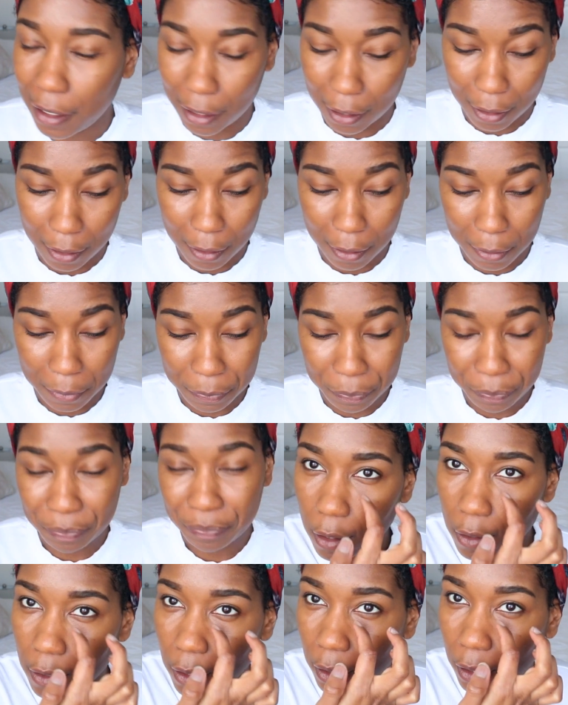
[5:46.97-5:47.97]
I don't know.
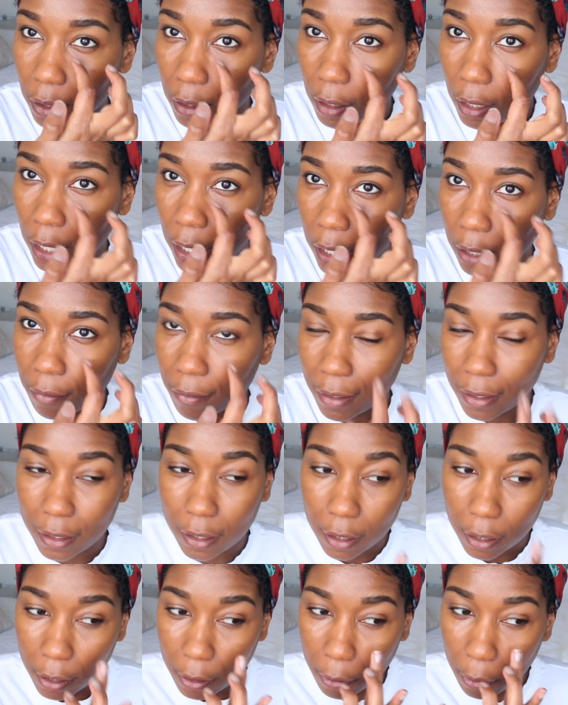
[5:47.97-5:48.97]
There's like a line right
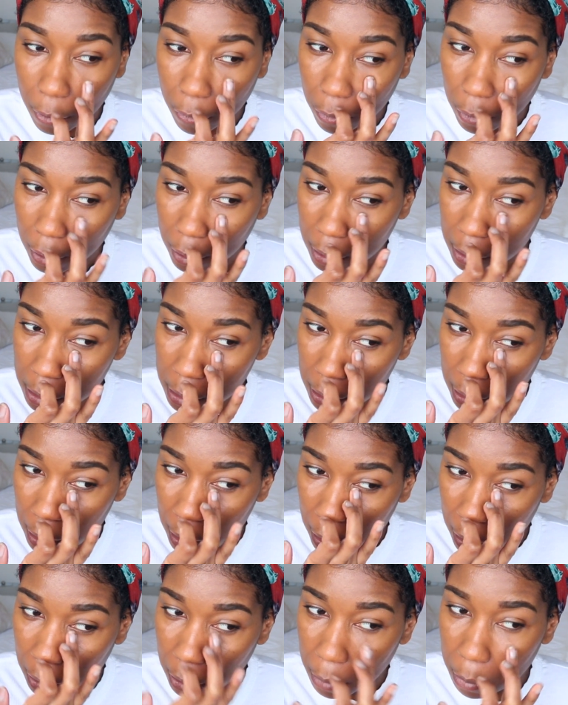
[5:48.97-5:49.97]
there. I don't know if you can see
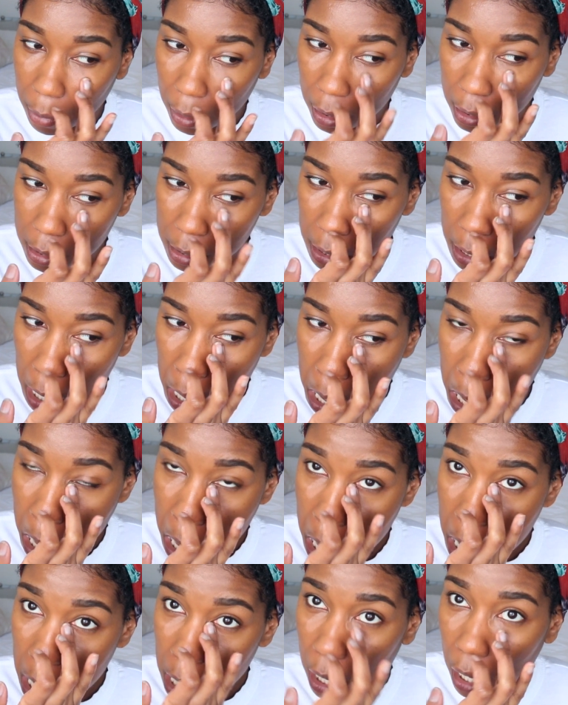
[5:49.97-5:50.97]
that. You can probably see that.
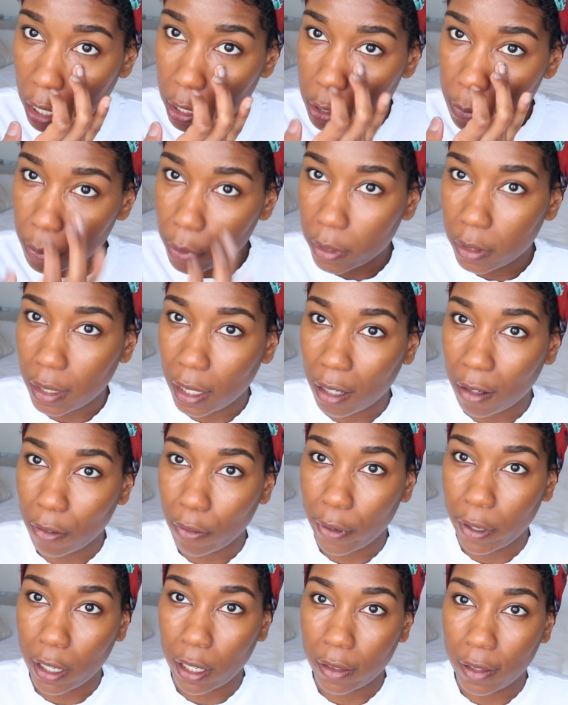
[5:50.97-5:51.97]
I just put that
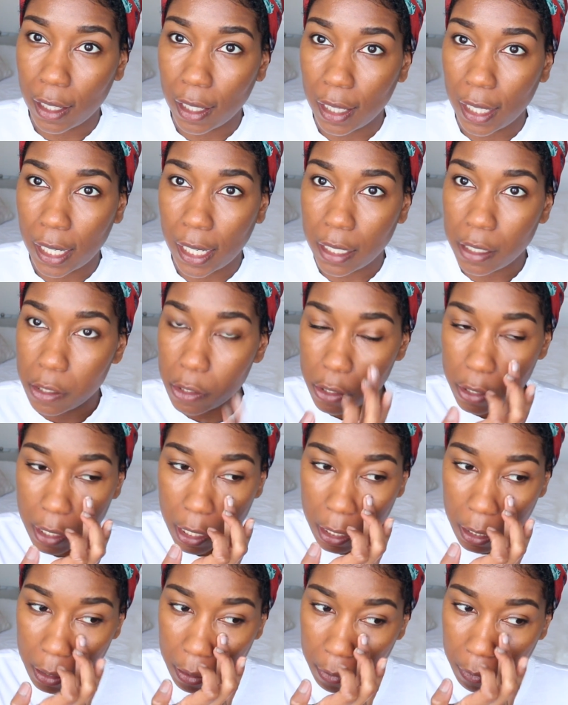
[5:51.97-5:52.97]
right on that line to just
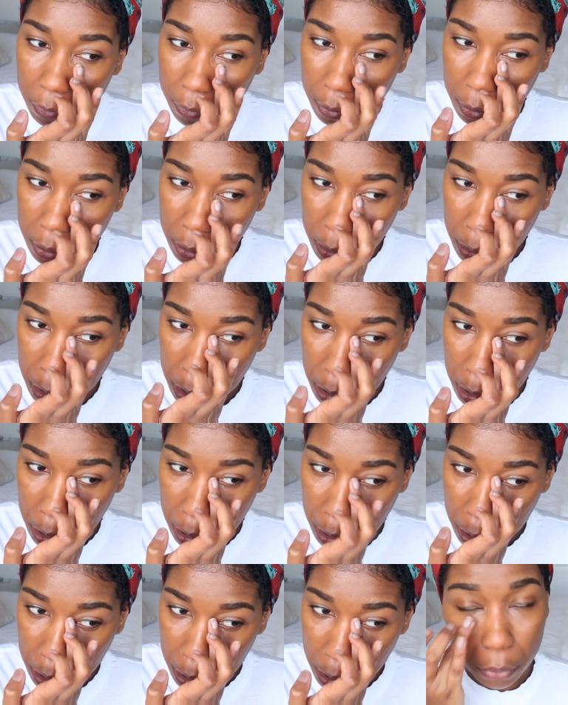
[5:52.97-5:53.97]
kind of
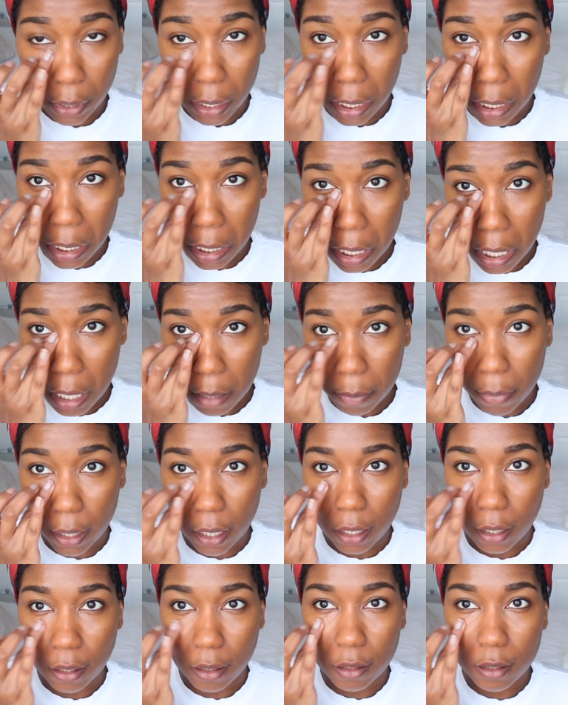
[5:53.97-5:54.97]
brighten it up
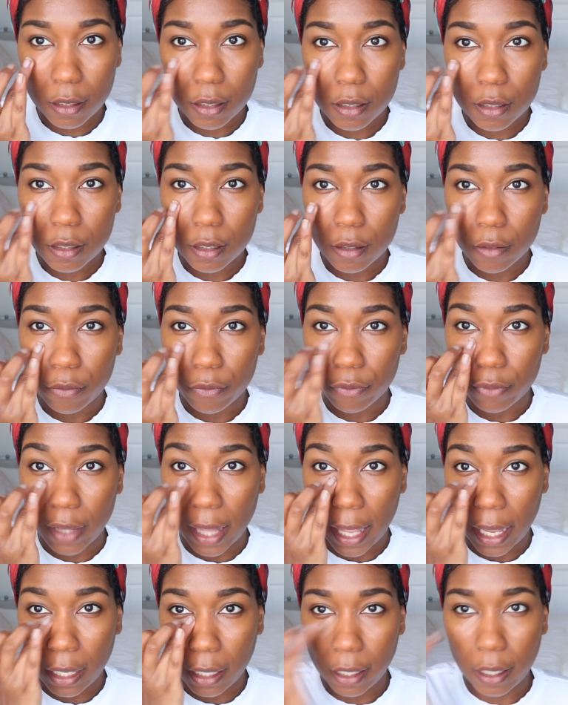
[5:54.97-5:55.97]
and
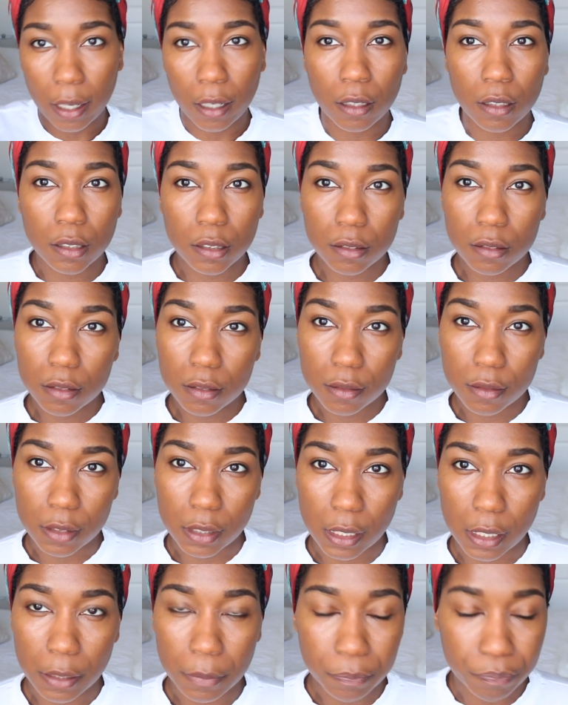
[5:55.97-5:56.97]
flatten it out.
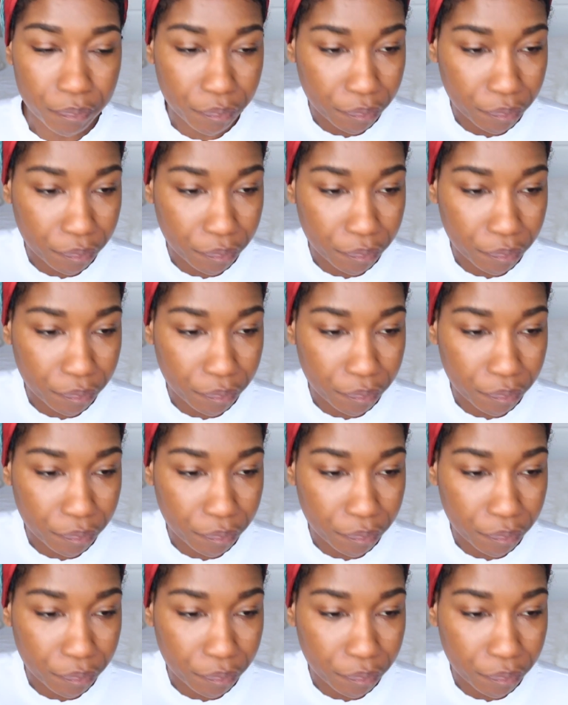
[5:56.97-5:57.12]
See?